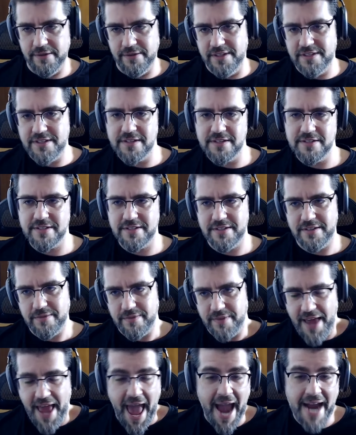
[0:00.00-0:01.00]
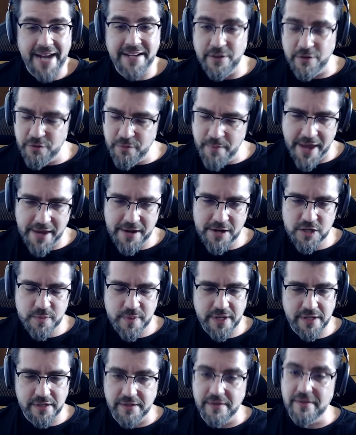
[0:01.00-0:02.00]
This is active
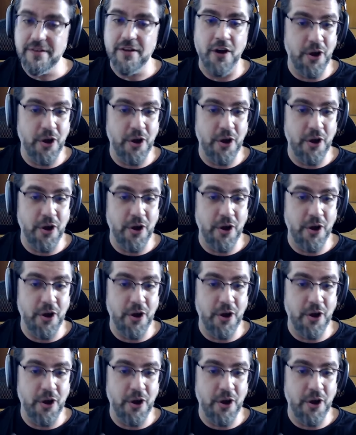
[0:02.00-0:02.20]
management.